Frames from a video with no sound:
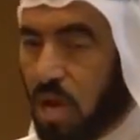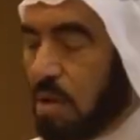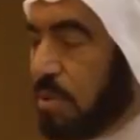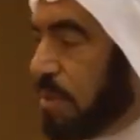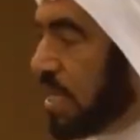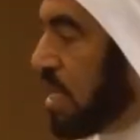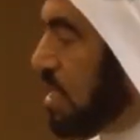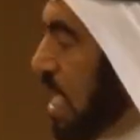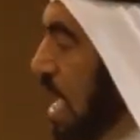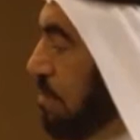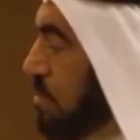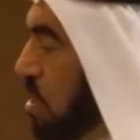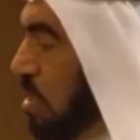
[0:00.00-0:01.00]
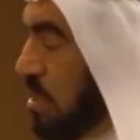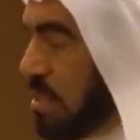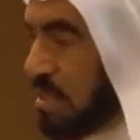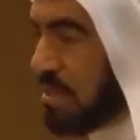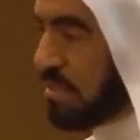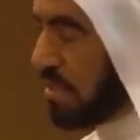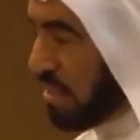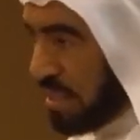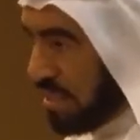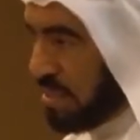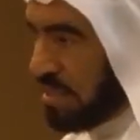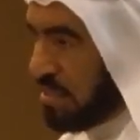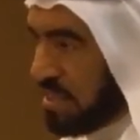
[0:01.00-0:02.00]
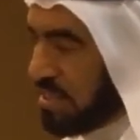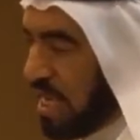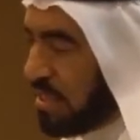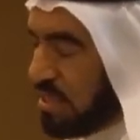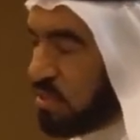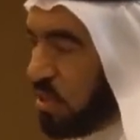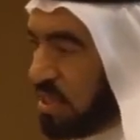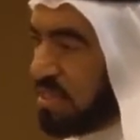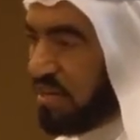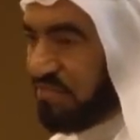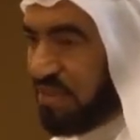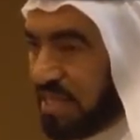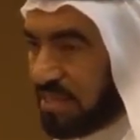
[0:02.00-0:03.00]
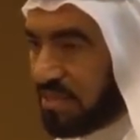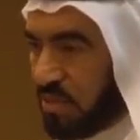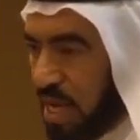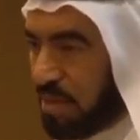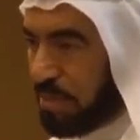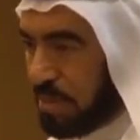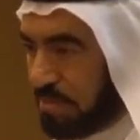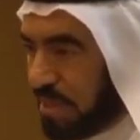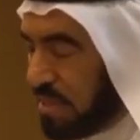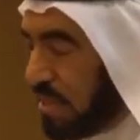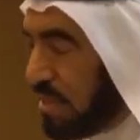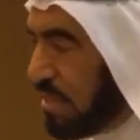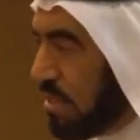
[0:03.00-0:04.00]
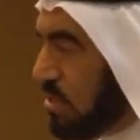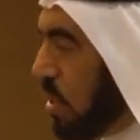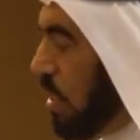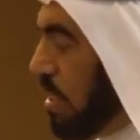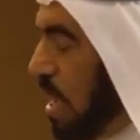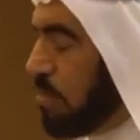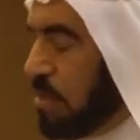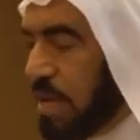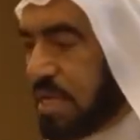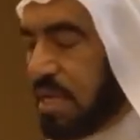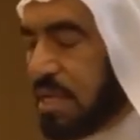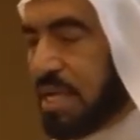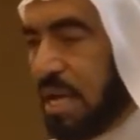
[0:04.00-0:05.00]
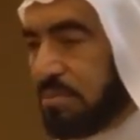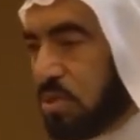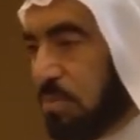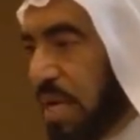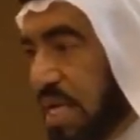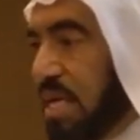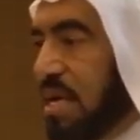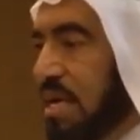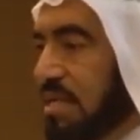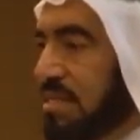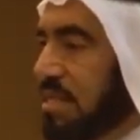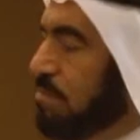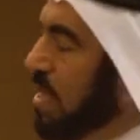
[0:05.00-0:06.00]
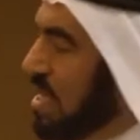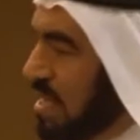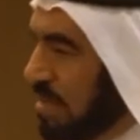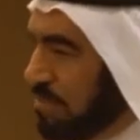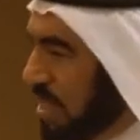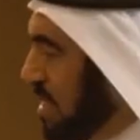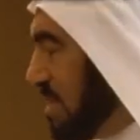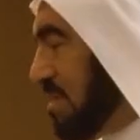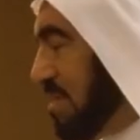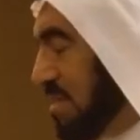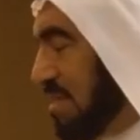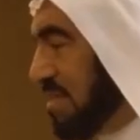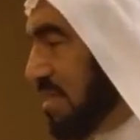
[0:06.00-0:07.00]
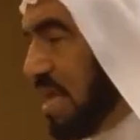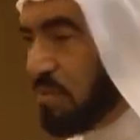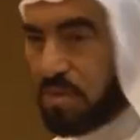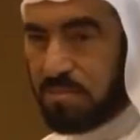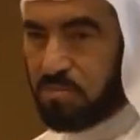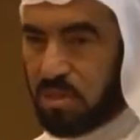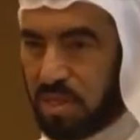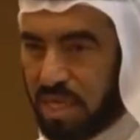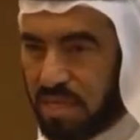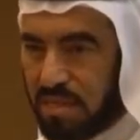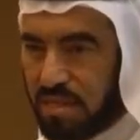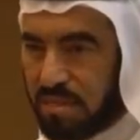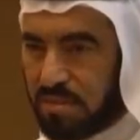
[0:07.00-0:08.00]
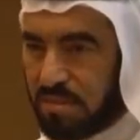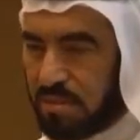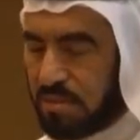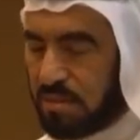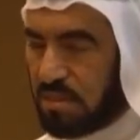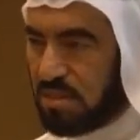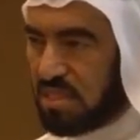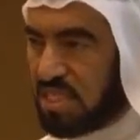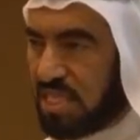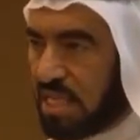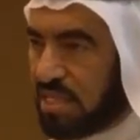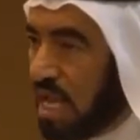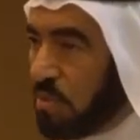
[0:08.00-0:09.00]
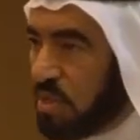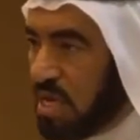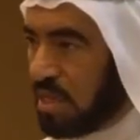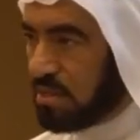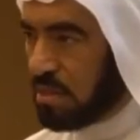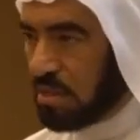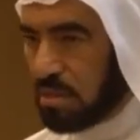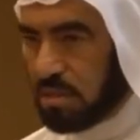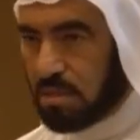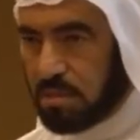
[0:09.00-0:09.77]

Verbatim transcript: So Abu Bakr came to, decided to intervene to help him. So he, Abu Bakr came to Barira. He said, Barira, please stay with Mughith. She said, I will not.